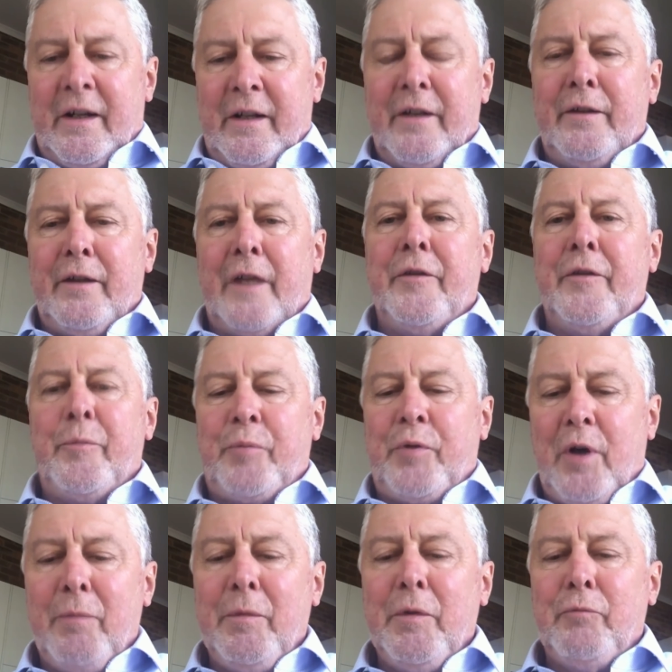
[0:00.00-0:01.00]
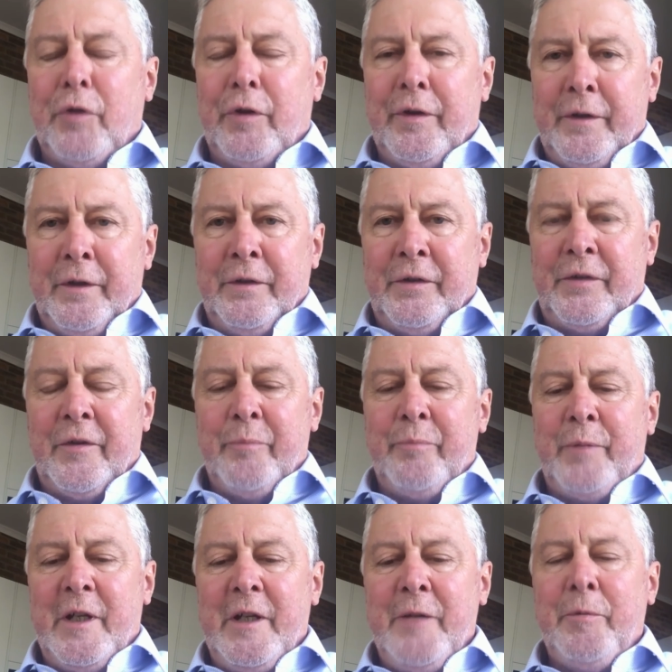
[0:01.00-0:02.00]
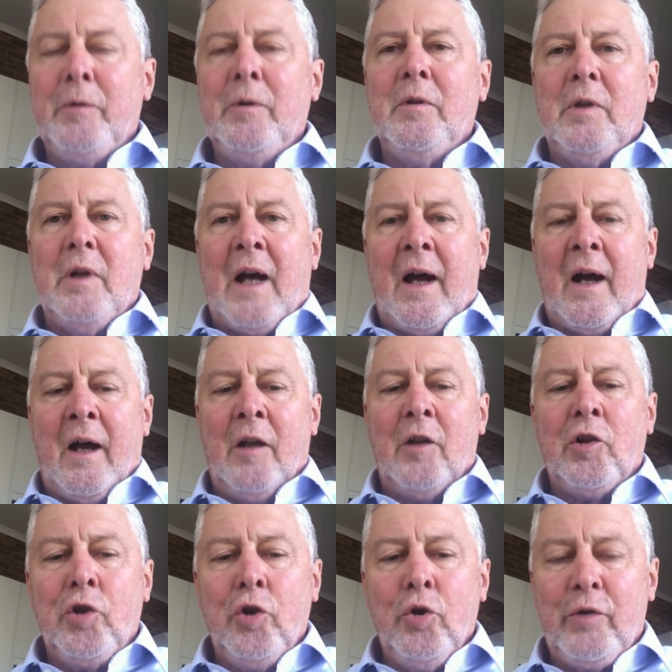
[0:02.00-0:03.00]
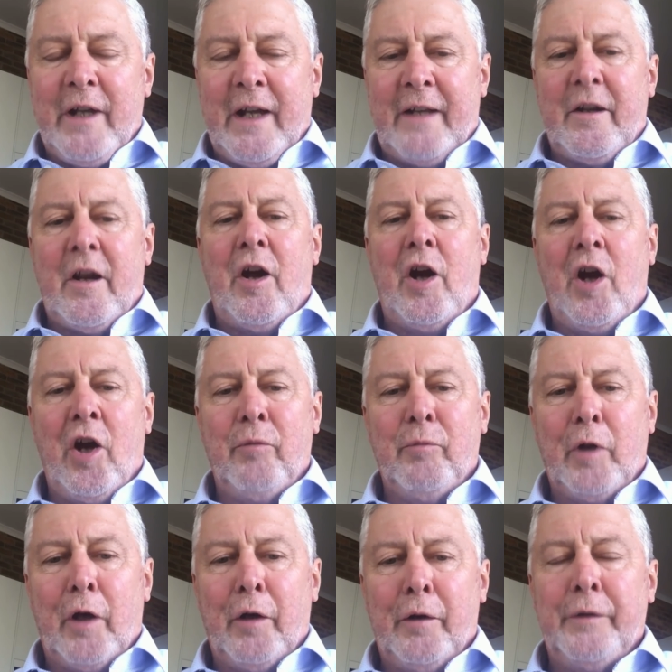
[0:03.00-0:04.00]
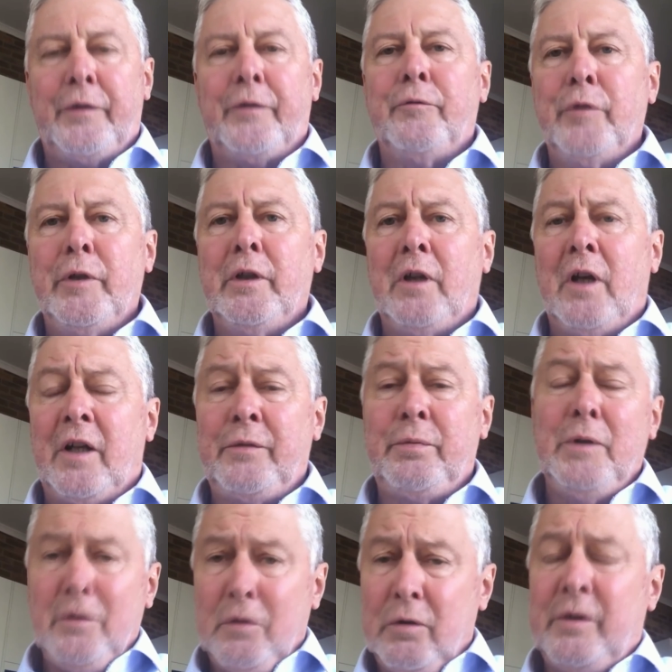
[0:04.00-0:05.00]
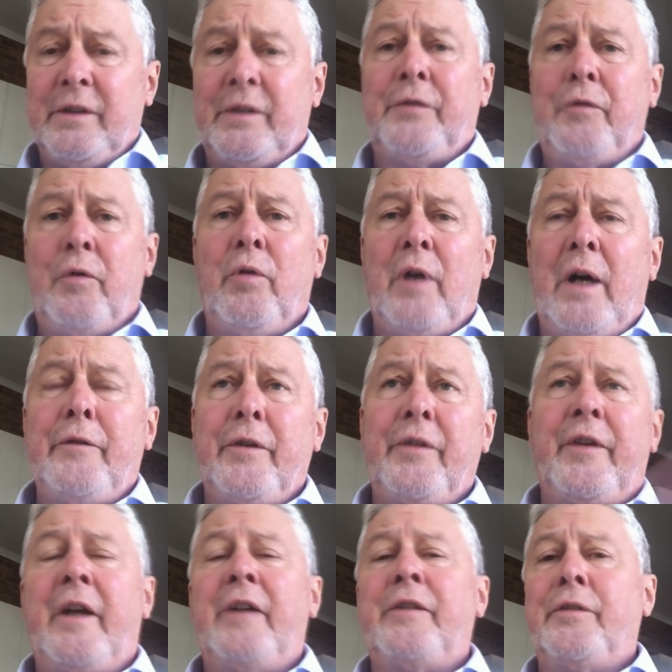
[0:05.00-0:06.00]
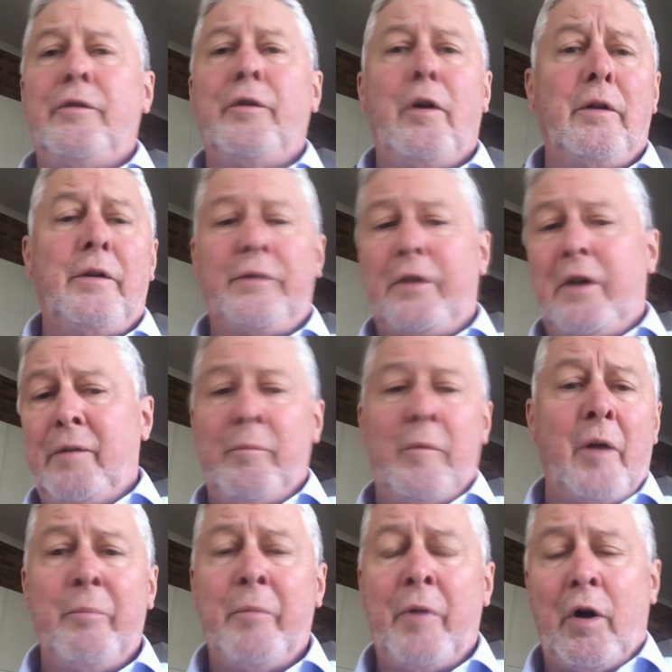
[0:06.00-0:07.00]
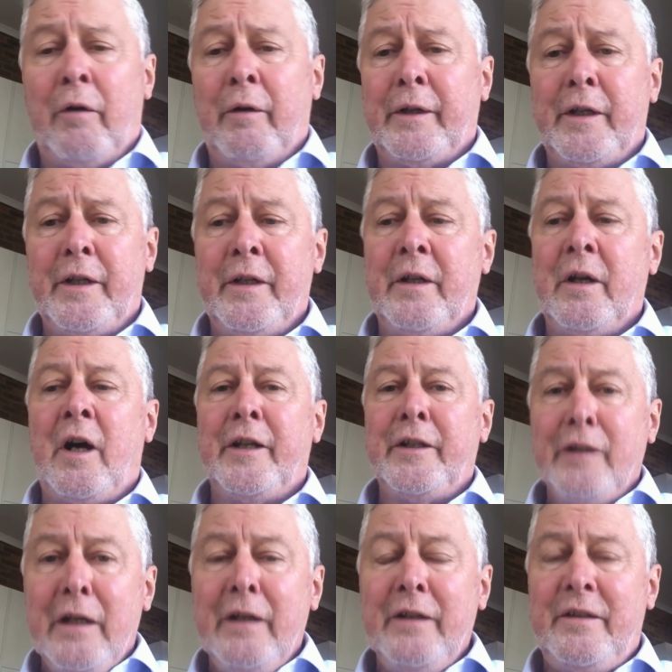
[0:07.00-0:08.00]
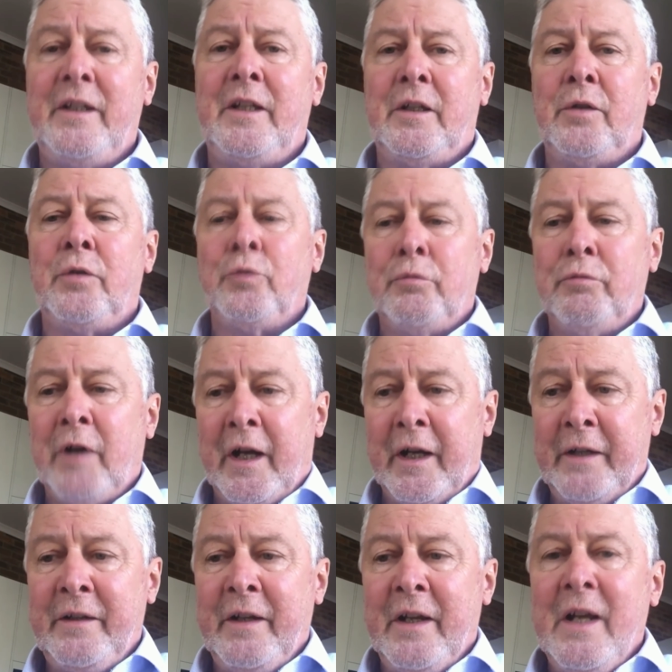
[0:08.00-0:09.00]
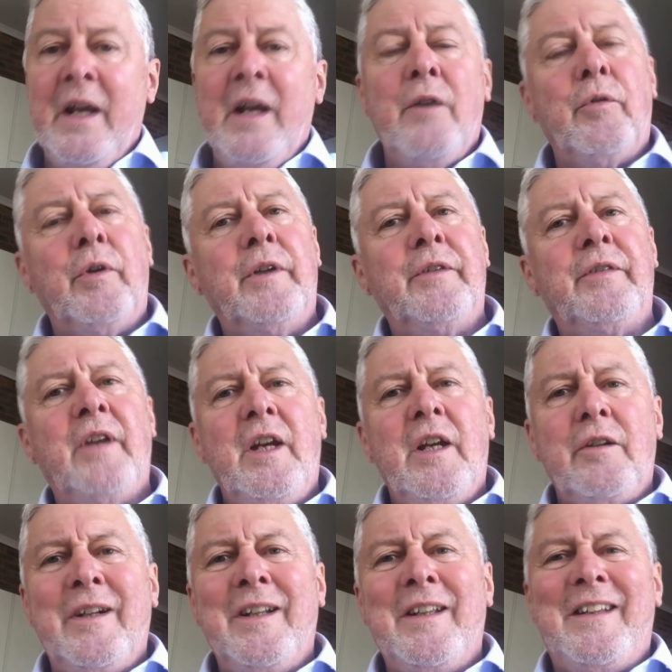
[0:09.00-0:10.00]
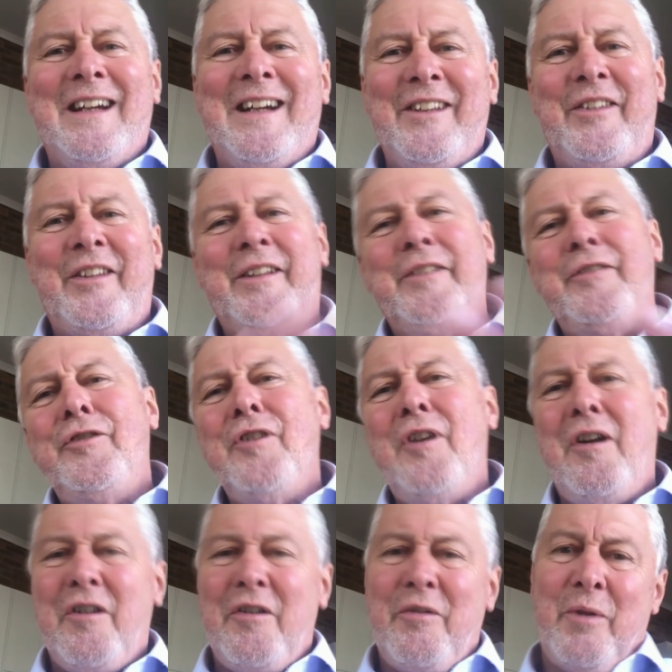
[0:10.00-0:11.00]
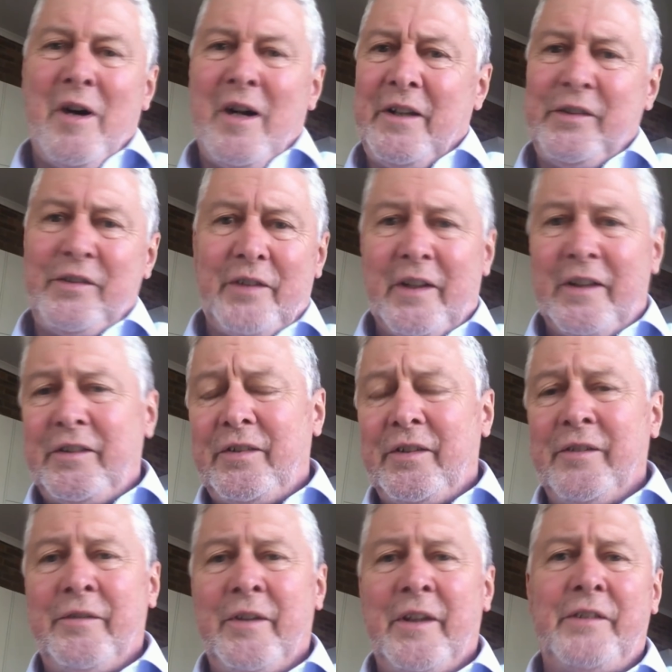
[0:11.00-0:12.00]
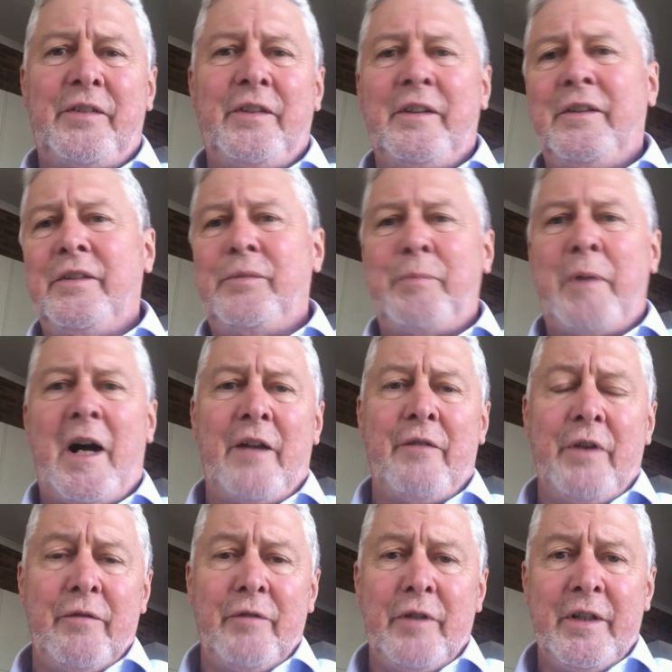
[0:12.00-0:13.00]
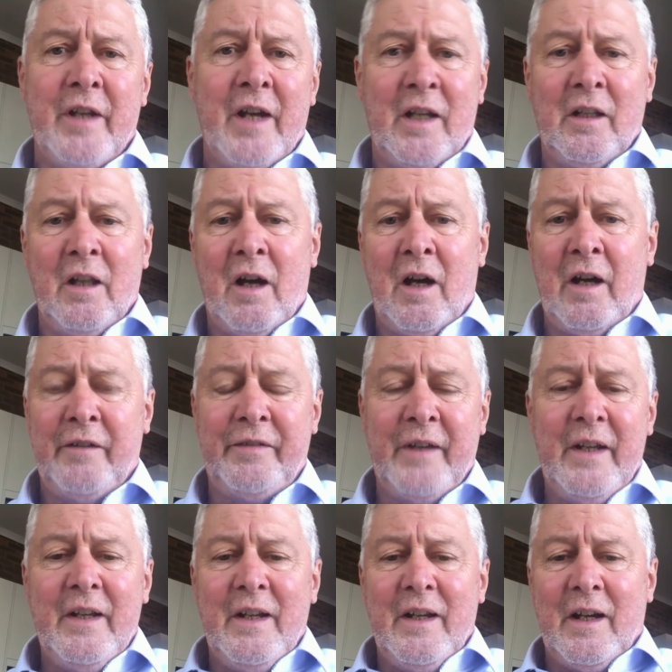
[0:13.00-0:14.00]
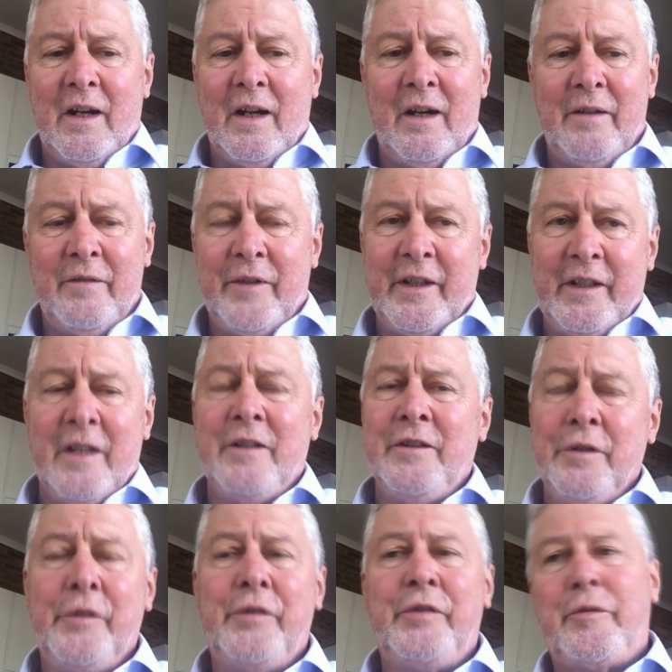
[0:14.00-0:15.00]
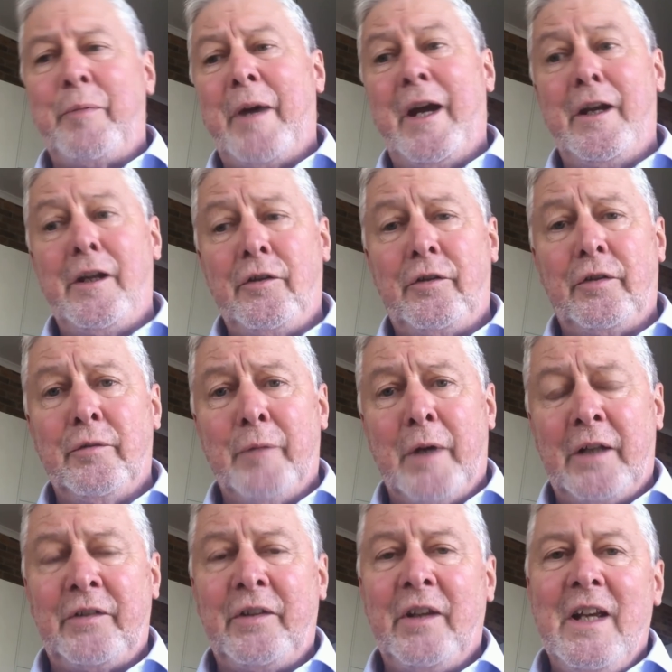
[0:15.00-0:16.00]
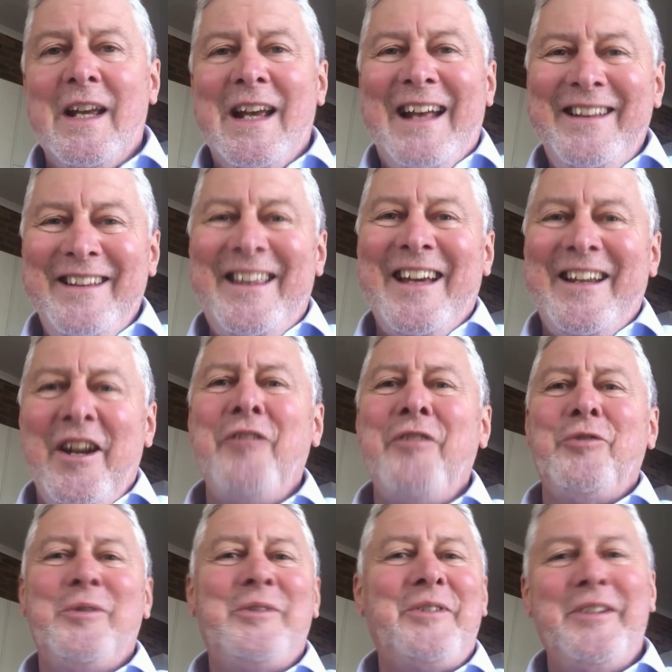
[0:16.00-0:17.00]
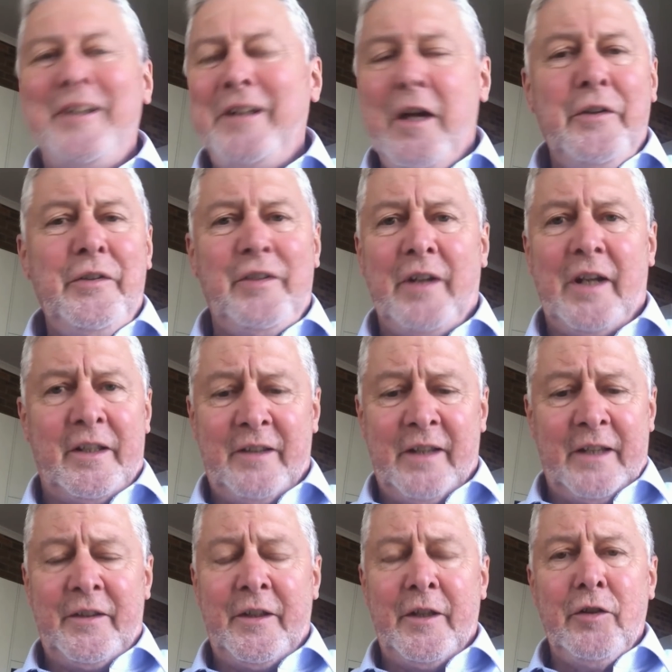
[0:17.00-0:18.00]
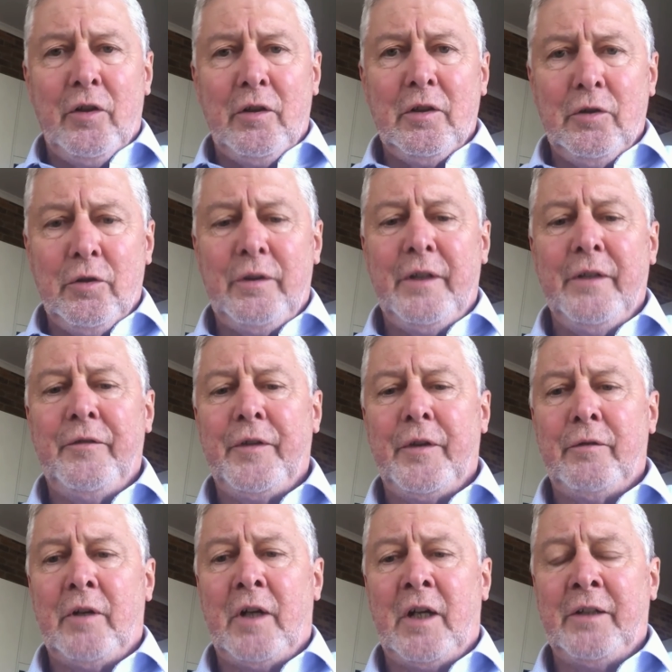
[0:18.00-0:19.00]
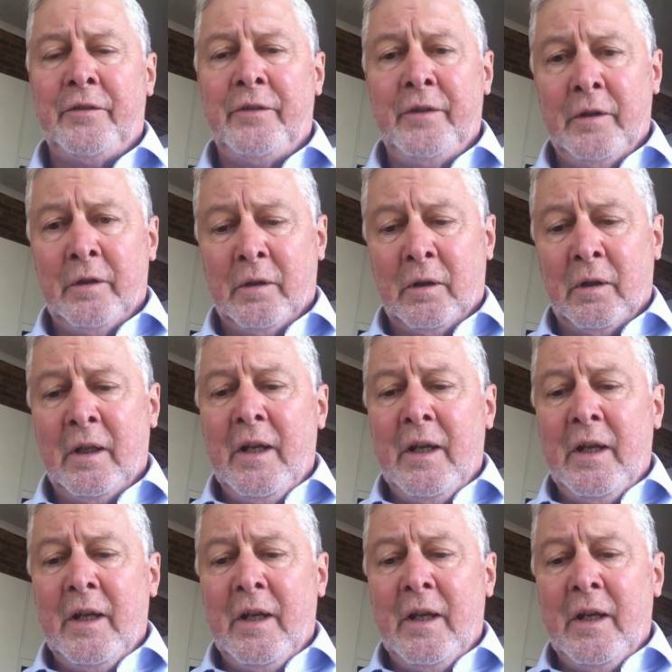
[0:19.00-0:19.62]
And, and the problem with it is that people uh, look at home loans and realise, well, look, it's $400,000 I'm, I'm borrowing here. I need to get a good rate. Whereas credit cards, they're not quite as sensitive. They see it as part of everyday life. Uh, they get used to paying too much and they don't look to negotiate that. They're not looking for the right deal.